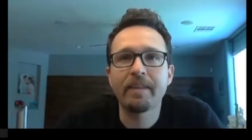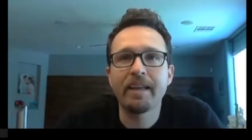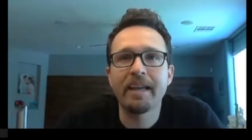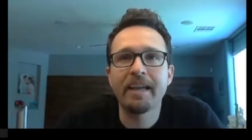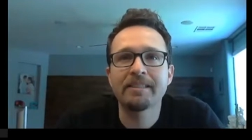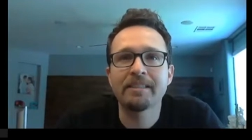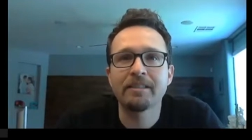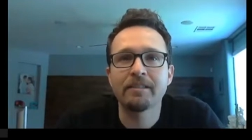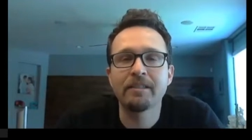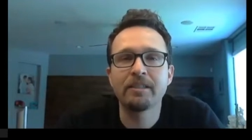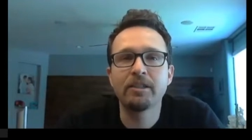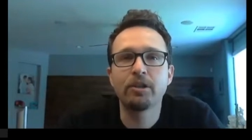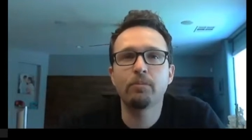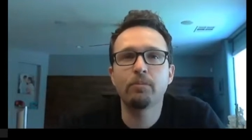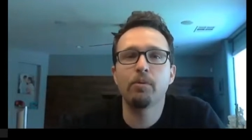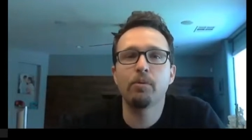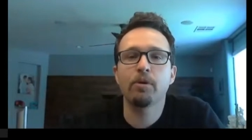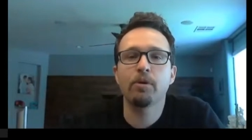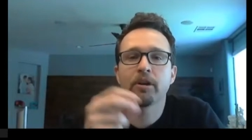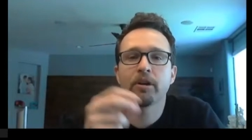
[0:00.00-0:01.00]
It's a little
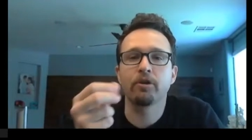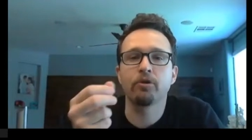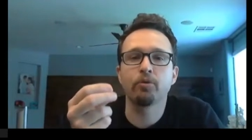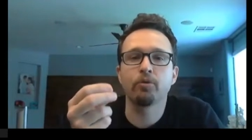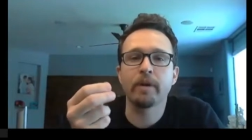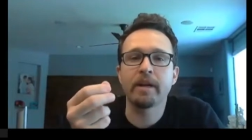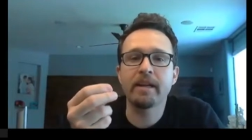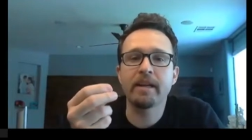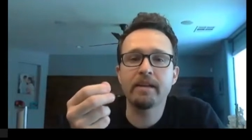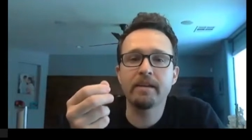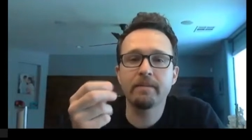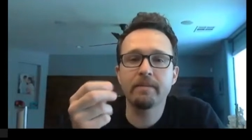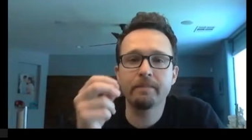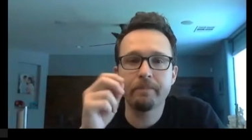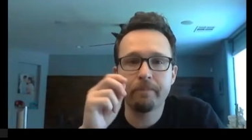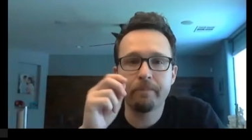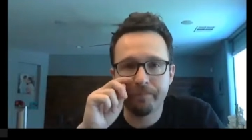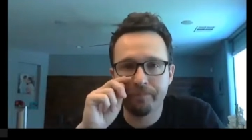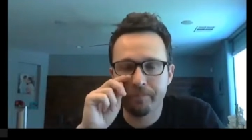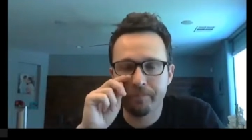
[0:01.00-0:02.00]
more gritty,
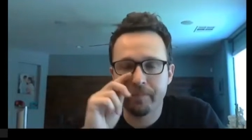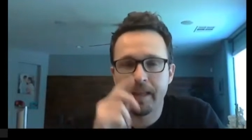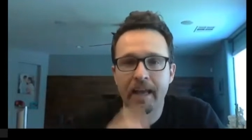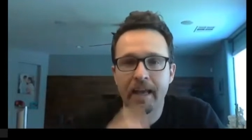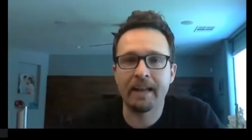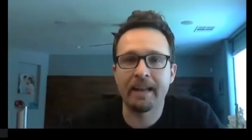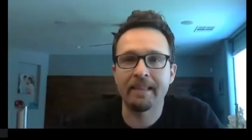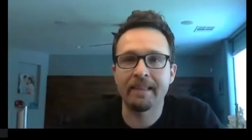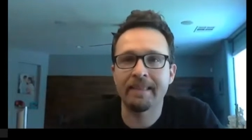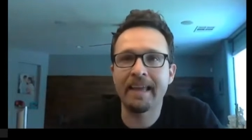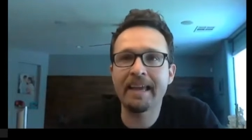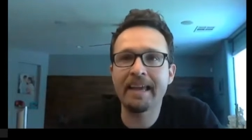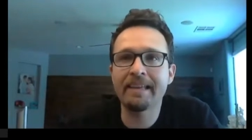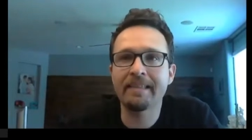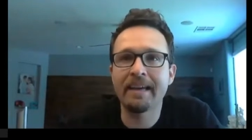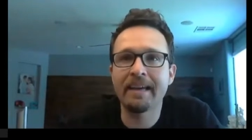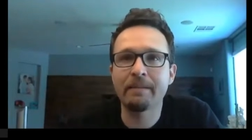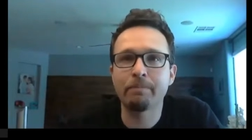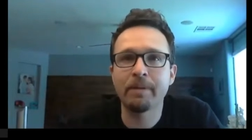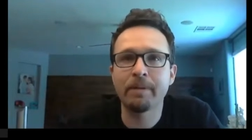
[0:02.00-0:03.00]
and I like
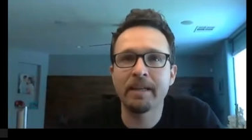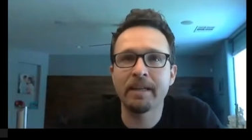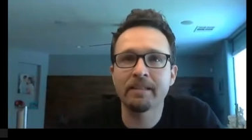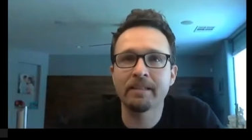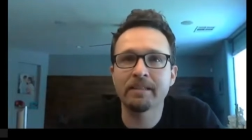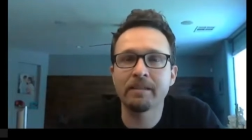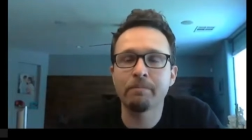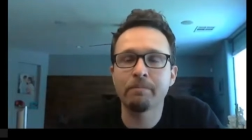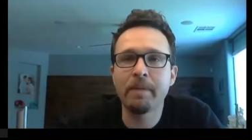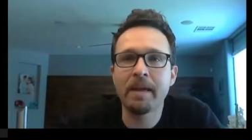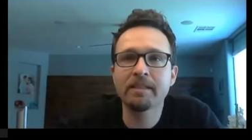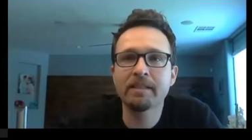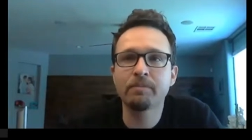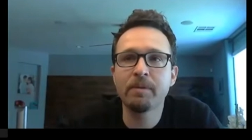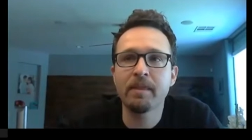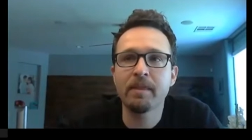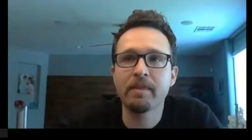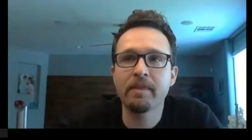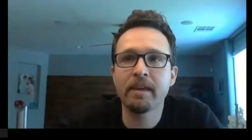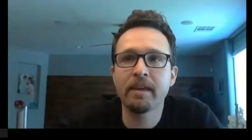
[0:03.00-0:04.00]
that because it makes
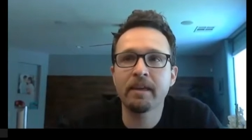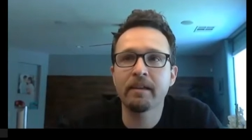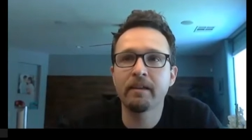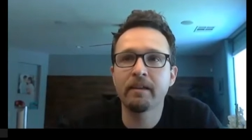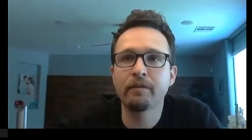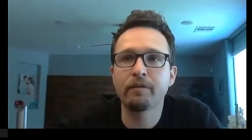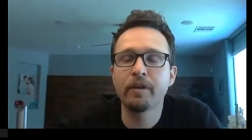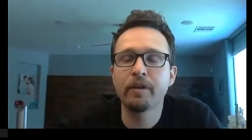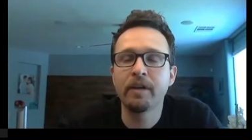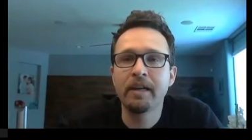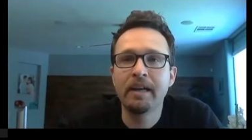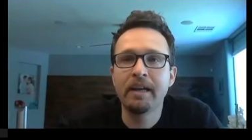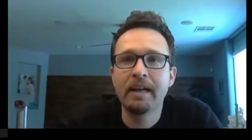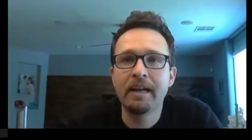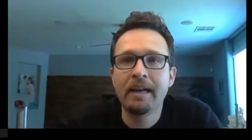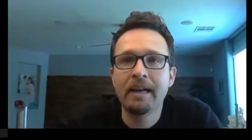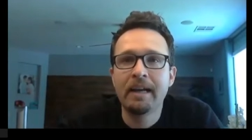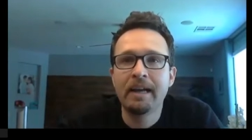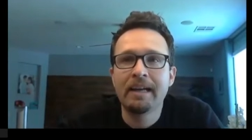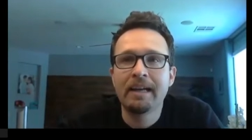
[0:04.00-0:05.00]
me think of
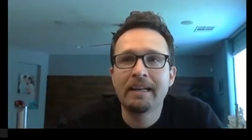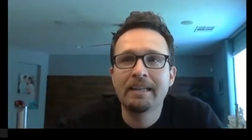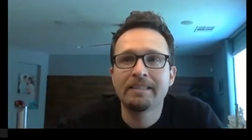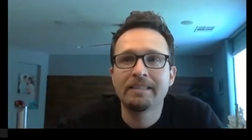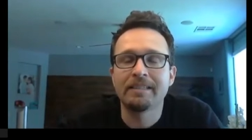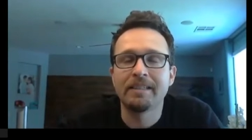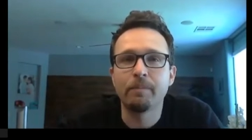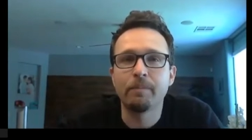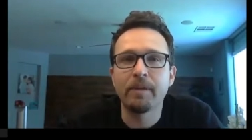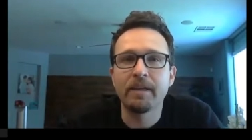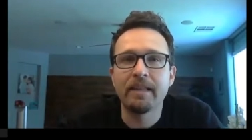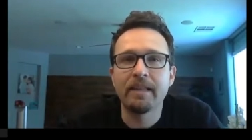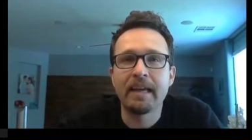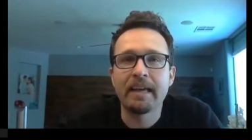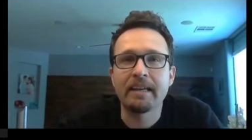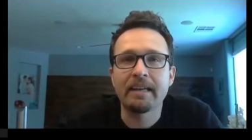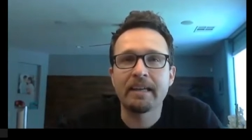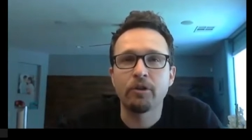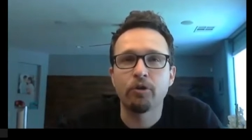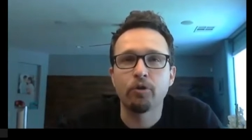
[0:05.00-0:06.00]
something
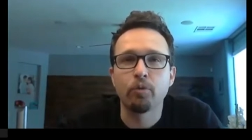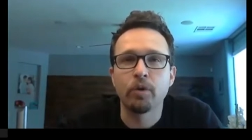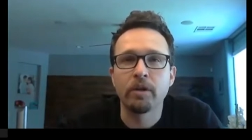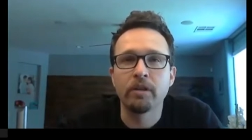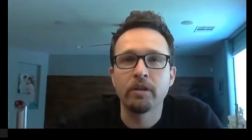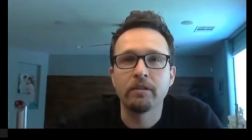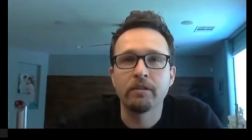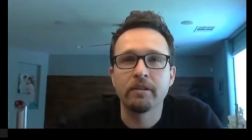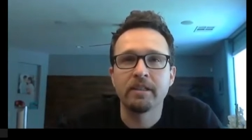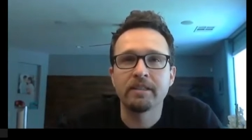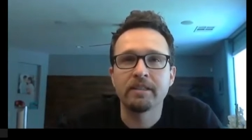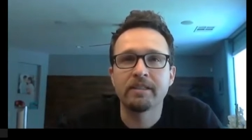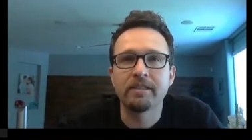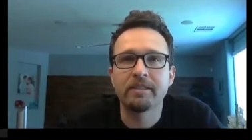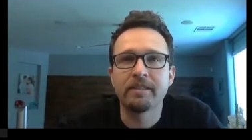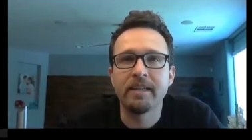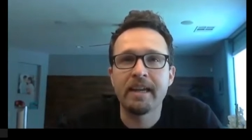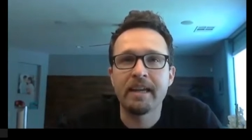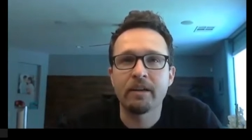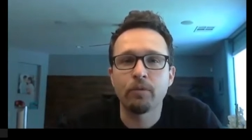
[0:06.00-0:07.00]
like a grilled
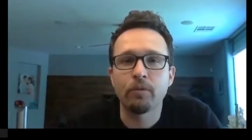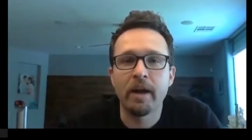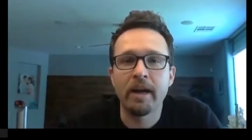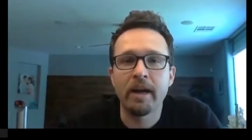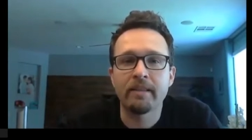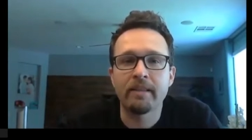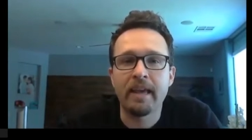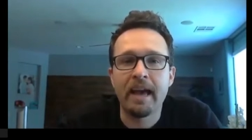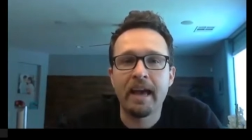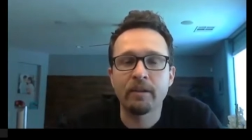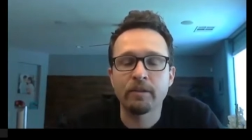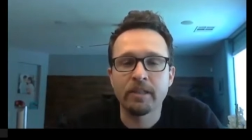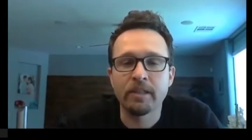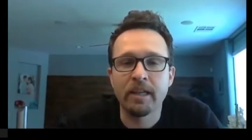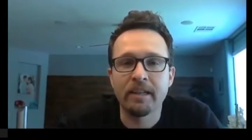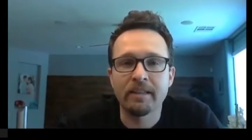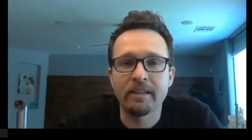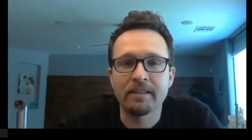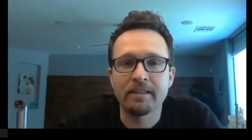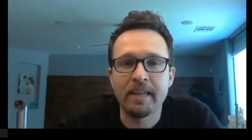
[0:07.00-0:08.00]
steak, right? The outside
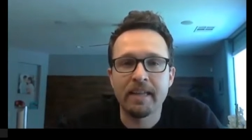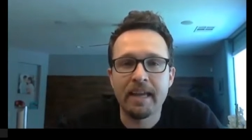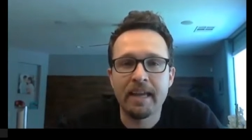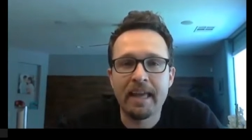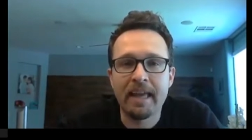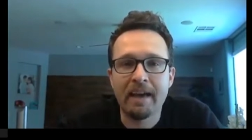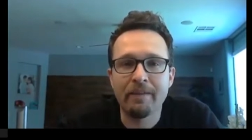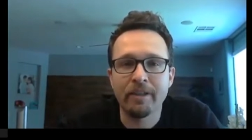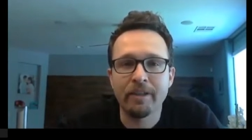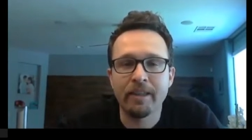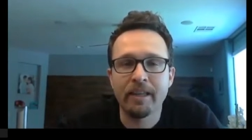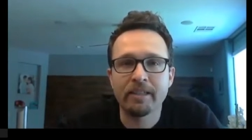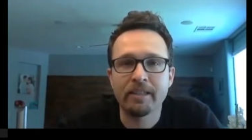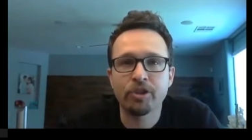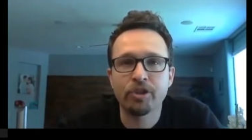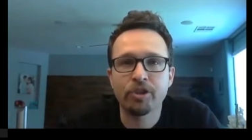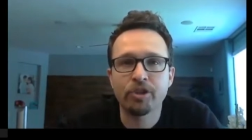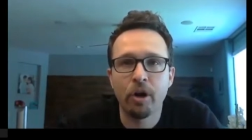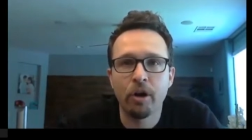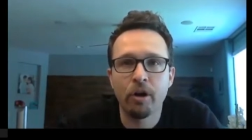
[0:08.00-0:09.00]
of the steak having that
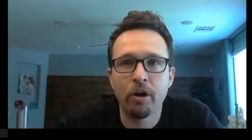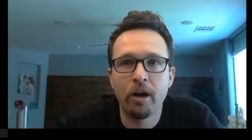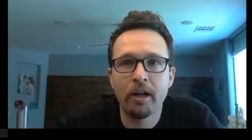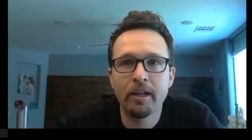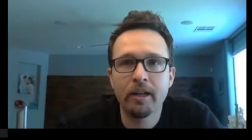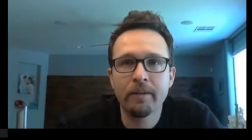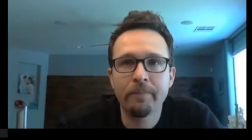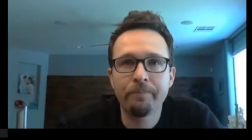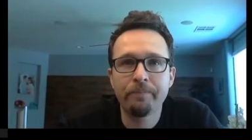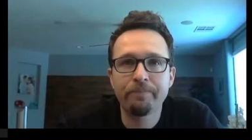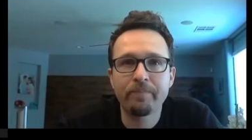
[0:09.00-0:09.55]
char on it